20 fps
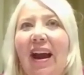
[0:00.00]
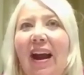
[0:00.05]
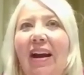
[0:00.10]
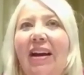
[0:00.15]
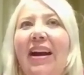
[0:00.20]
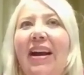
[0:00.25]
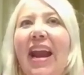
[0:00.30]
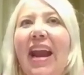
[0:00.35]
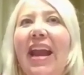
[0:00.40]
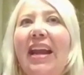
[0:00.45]

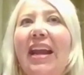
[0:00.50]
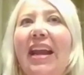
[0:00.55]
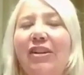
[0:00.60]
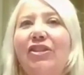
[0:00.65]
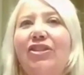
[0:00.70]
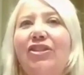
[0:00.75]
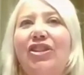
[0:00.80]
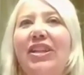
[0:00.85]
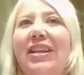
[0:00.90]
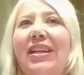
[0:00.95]
our
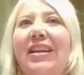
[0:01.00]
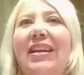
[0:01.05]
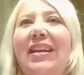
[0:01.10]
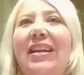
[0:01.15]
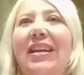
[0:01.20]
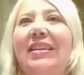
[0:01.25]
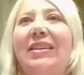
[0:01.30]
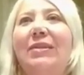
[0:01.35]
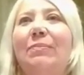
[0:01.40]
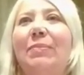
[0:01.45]
energy
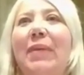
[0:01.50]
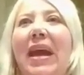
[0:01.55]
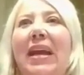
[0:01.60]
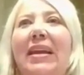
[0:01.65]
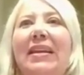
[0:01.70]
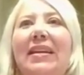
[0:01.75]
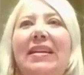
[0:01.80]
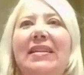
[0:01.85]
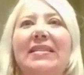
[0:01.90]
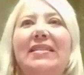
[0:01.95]

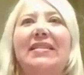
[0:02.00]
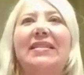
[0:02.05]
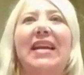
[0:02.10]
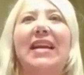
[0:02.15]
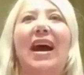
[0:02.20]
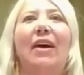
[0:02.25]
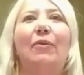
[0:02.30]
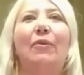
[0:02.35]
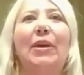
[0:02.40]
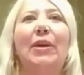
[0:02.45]
independence
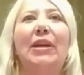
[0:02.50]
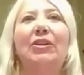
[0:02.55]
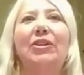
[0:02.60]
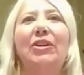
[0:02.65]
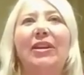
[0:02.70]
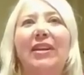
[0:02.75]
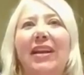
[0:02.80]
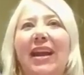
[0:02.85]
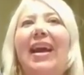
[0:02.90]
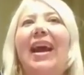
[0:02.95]
and how we
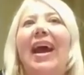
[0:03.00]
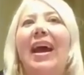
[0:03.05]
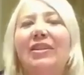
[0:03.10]
could